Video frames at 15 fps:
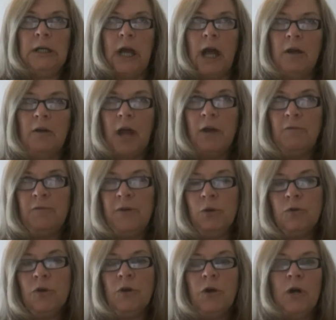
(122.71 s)
I
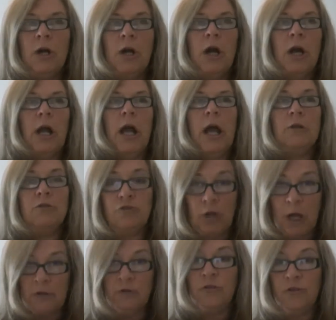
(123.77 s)
viewed her and
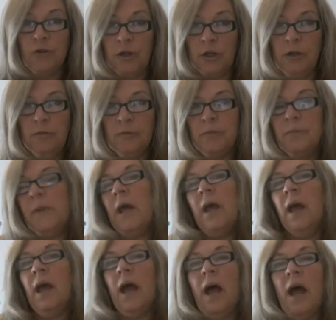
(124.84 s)
judged her
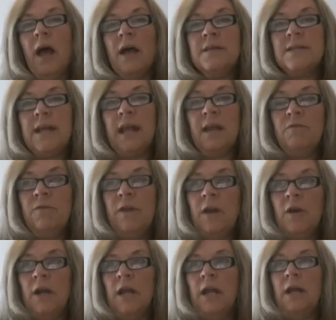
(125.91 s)
as a
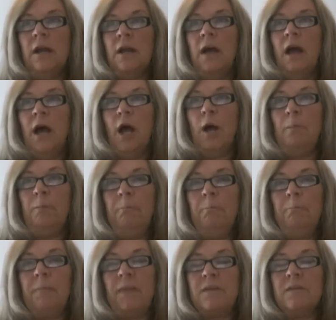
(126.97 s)
very
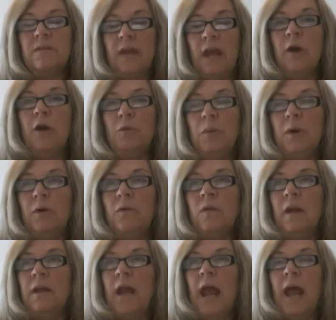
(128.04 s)
scared
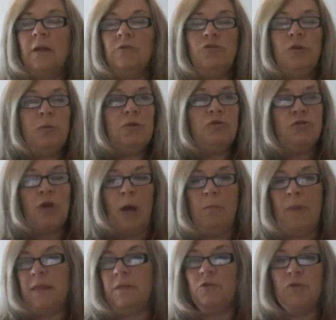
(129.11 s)
person, and she would
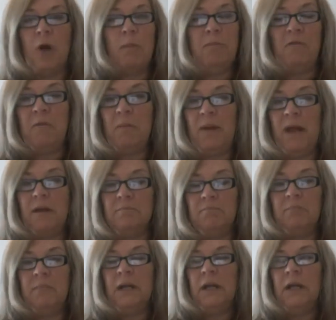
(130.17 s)
jump at the drop of a pin.
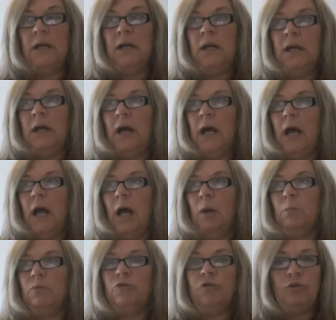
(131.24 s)

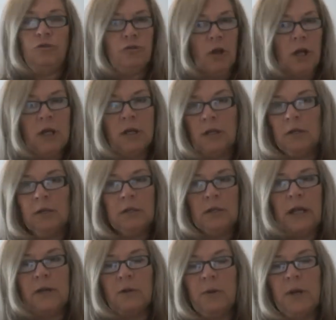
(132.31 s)
She shook
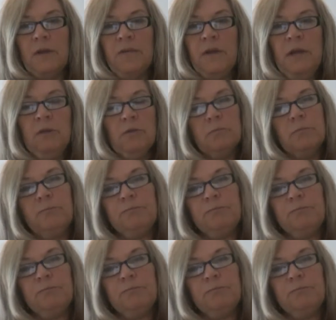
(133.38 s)
like crazy.